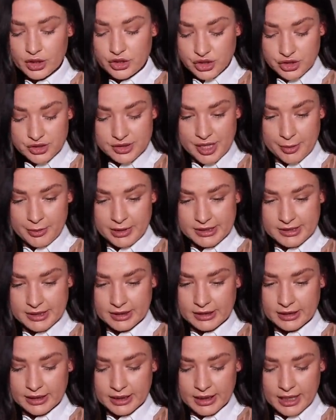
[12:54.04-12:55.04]
does that
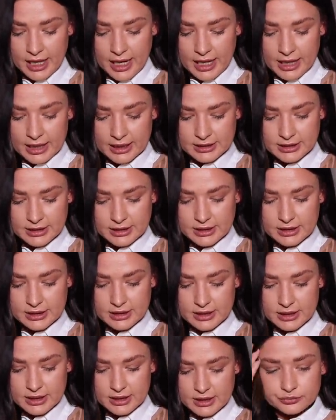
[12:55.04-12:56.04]
basically,
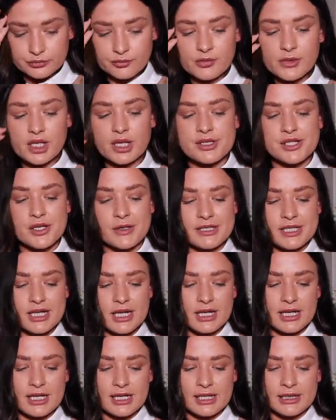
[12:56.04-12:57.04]
and so it's
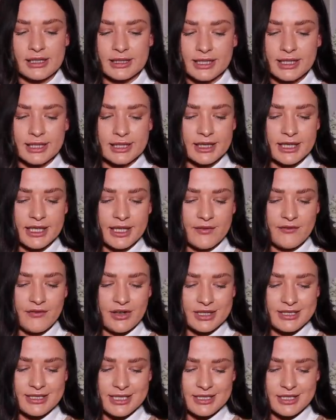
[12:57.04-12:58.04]
a clinically
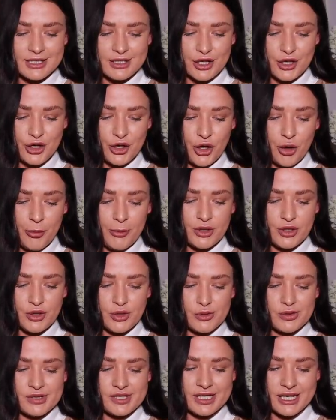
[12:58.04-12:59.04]
validated home
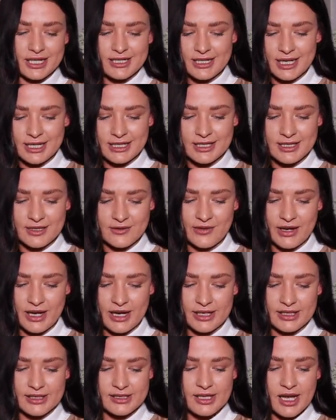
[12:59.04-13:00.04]
use skin tightening
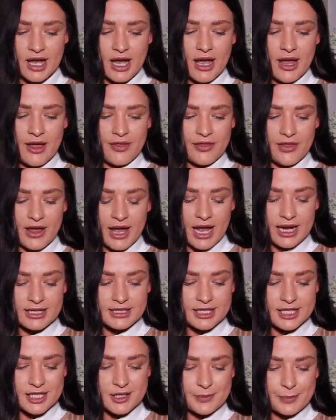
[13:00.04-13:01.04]
device
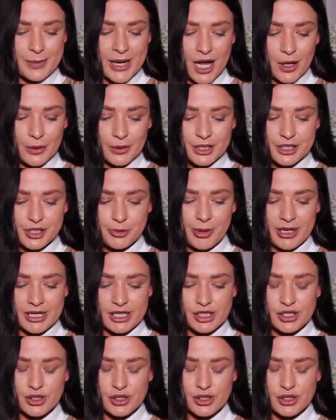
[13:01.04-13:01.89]
that is powered by a